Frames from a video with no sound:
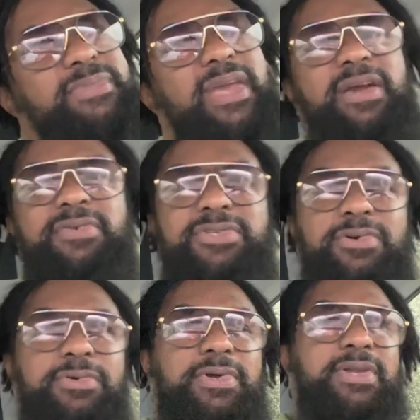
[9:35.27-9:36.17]

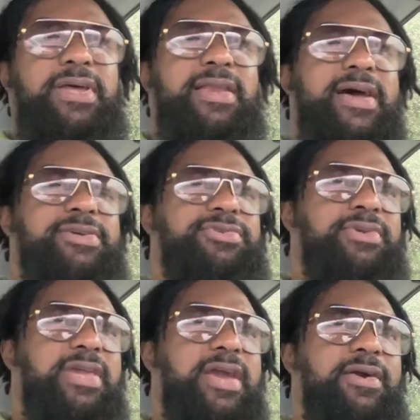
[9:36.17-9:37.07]
Arizona. That allows you
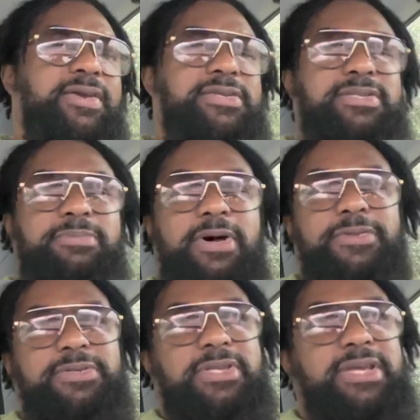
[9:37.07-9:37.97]
to carry in some
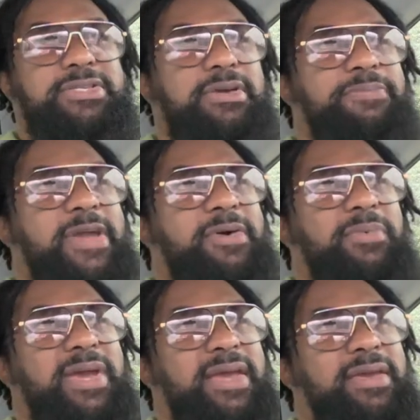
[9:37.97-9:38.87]
other states up that
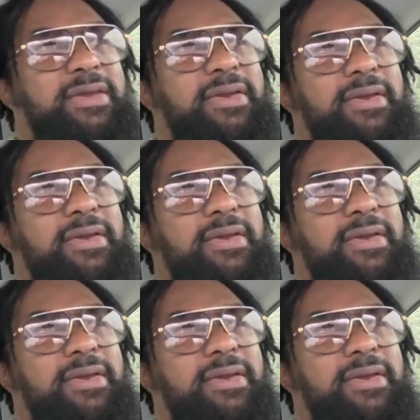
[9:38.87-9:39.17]
way.